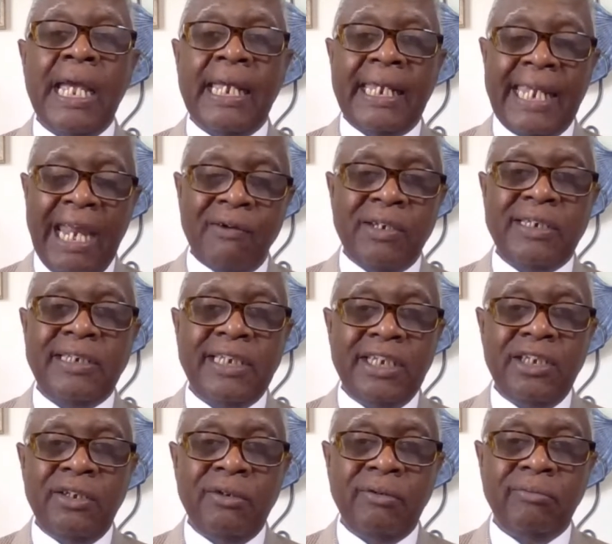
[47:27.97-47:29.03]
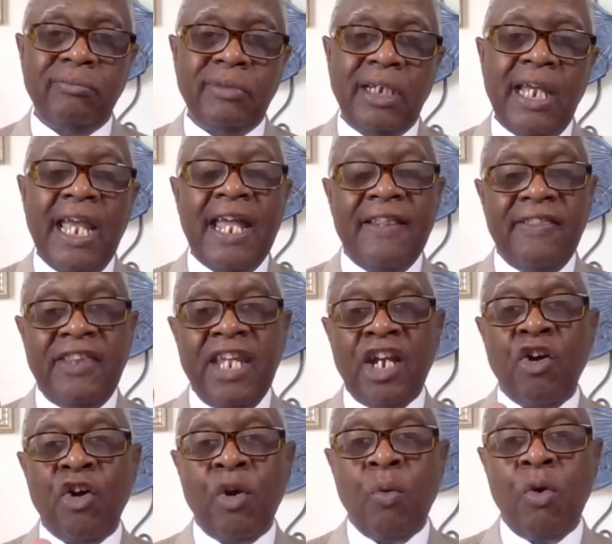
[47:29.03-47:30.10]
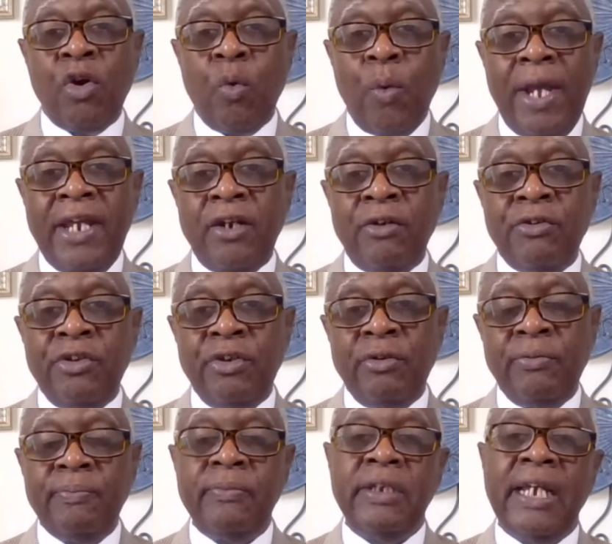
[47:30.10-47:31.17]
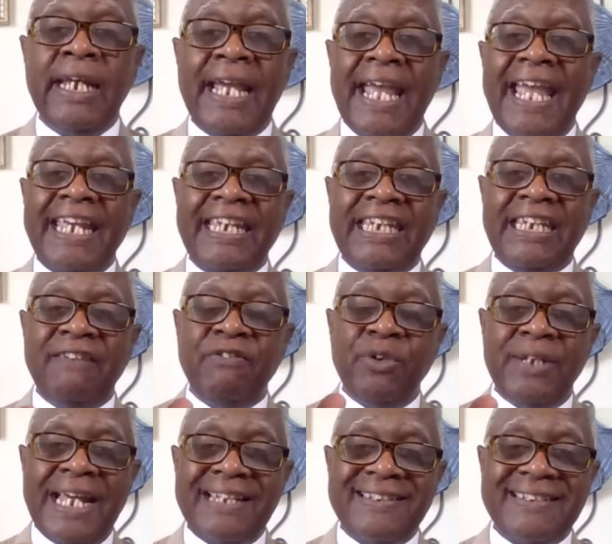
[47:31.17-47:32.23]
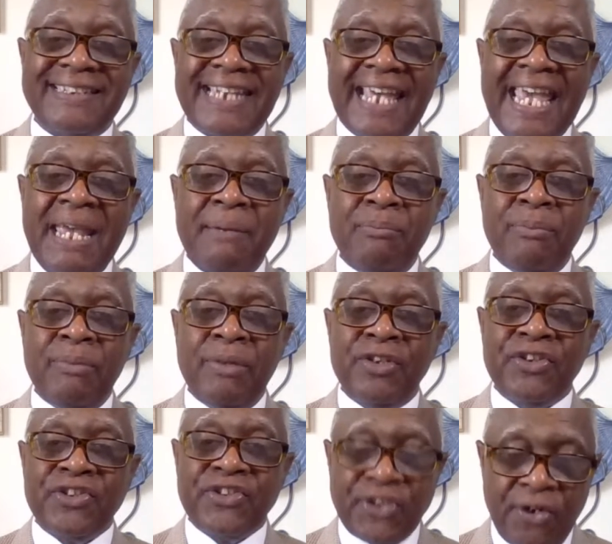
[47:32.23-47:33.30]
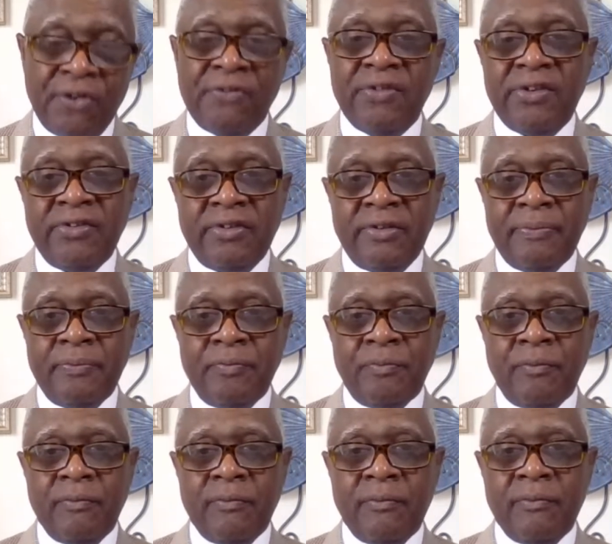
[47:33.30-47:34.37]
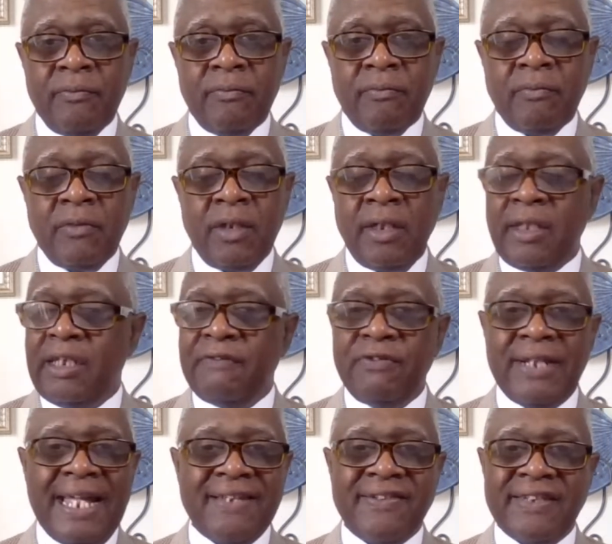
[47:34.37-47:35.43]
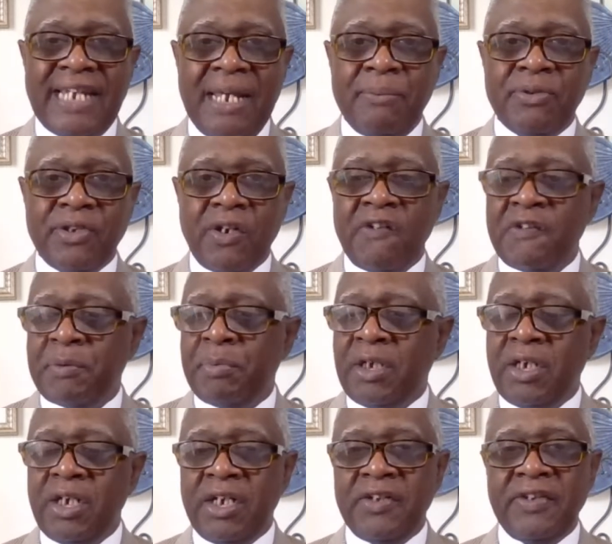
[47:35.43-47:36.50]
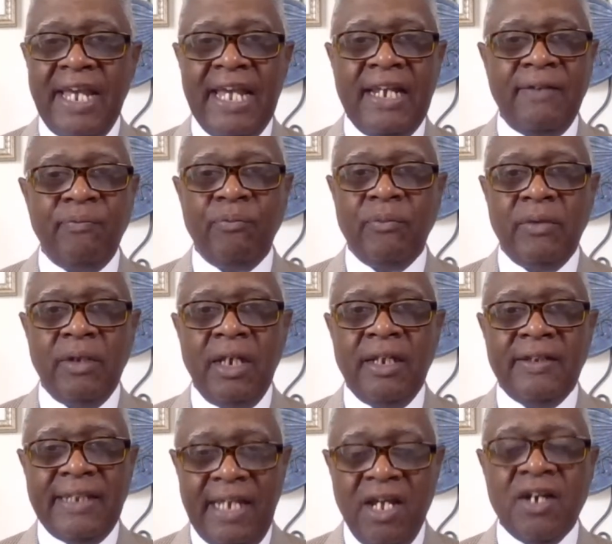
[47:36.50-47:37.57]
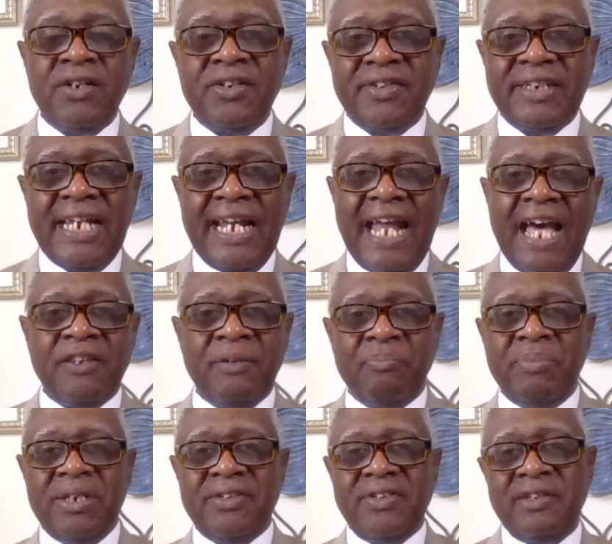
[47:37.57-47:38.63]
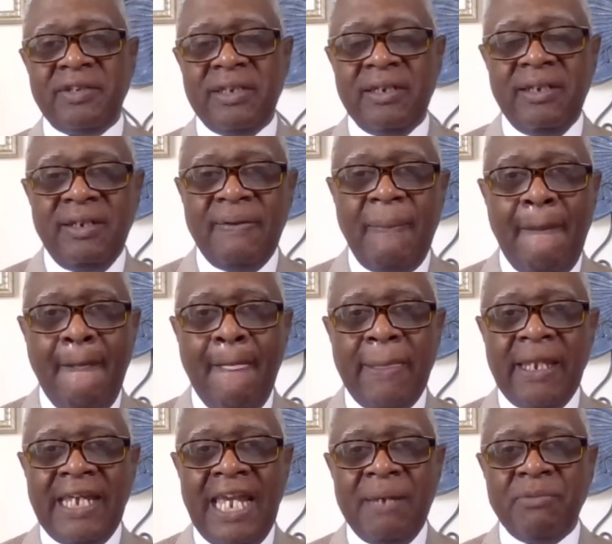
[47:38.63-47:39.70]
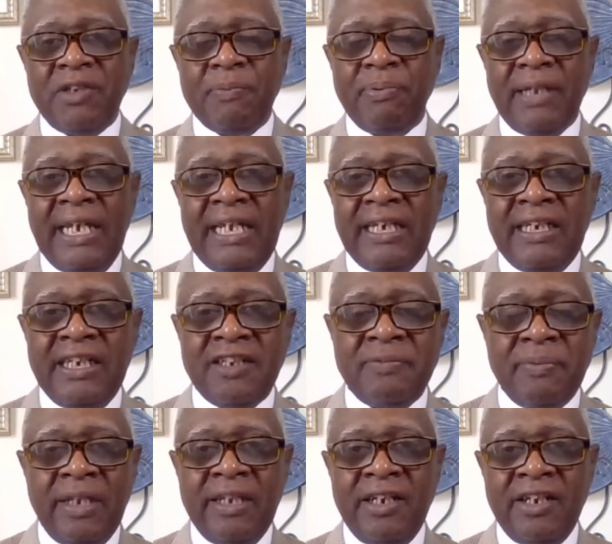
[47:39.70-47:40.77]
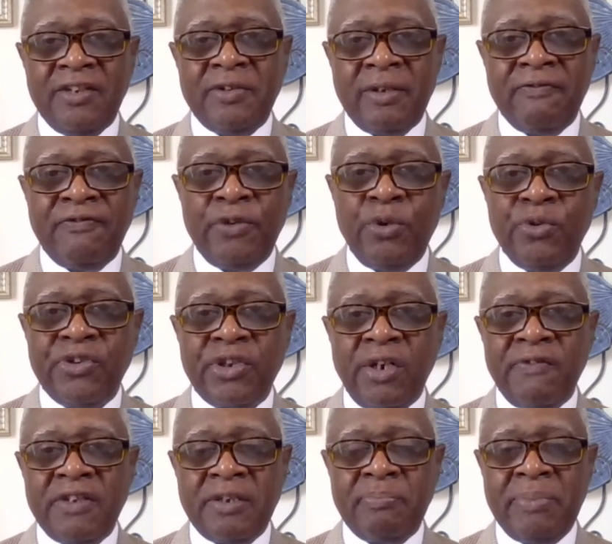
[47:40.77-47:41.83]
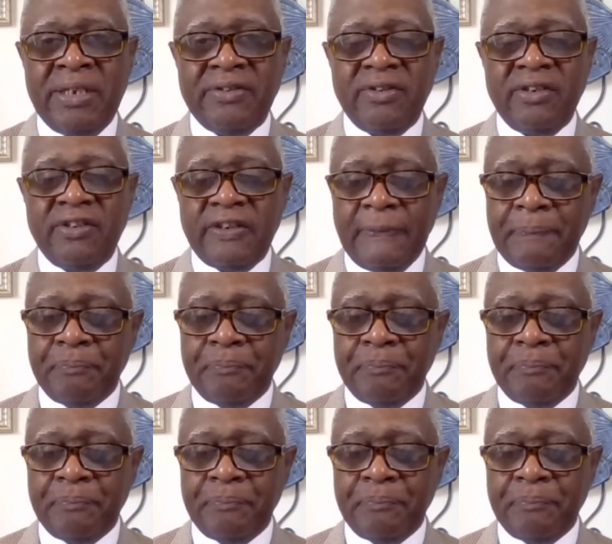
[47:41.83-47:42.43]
guarantee you they're going to want to wait on you and give you that same service. Give you that same service because, hey, they understand how the business game is played in this food service business.